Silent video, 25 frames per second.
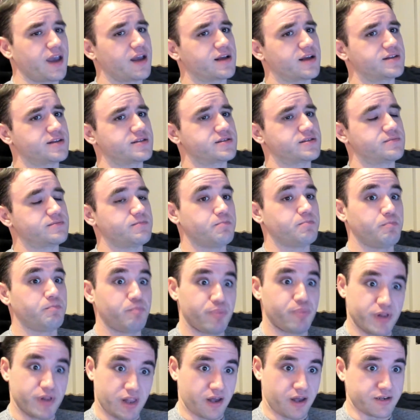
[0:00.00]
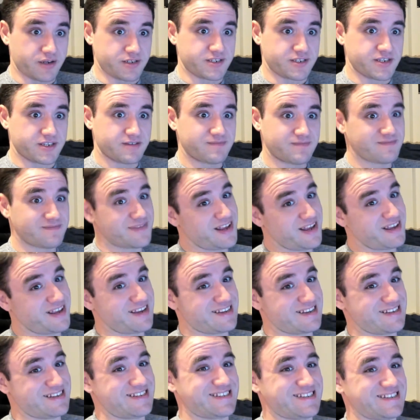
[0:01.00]
and blunt.
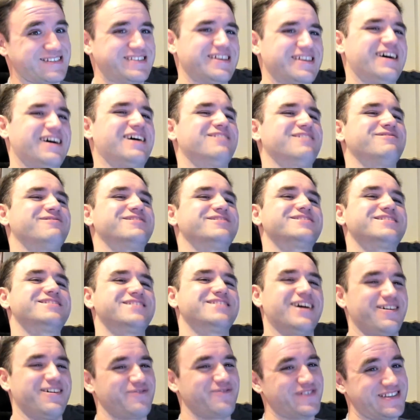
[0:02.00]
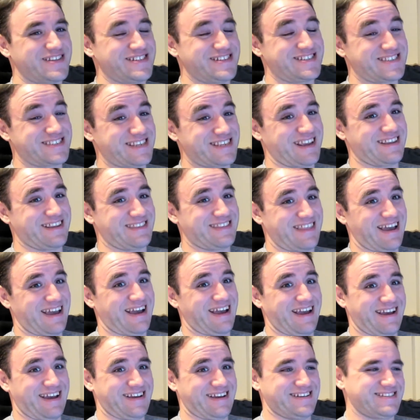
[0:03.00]
I will definitely say
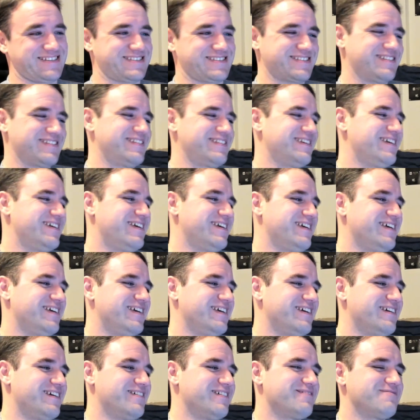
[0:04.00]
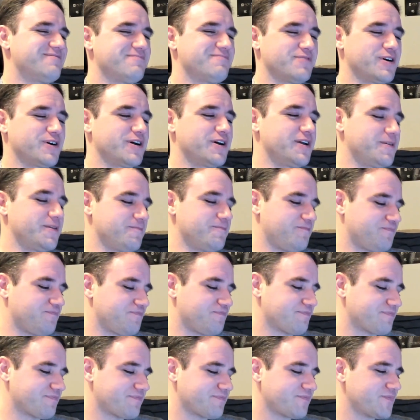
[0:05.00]
that. But
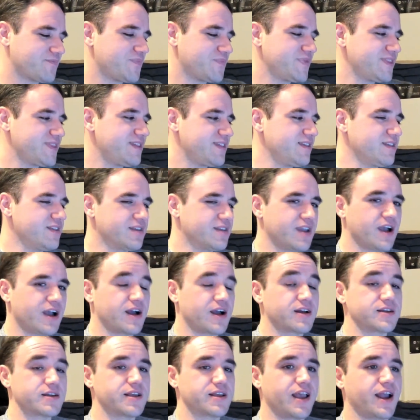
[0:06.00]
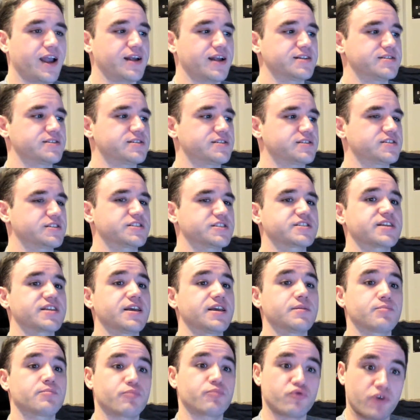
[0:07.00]
yeah, and
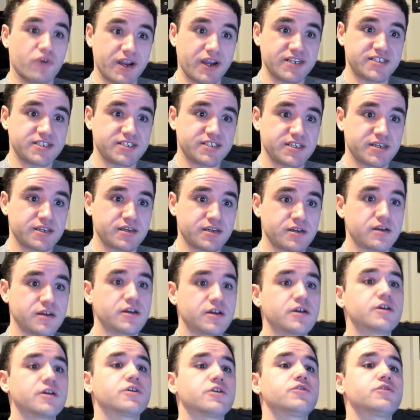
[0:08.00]
just embracing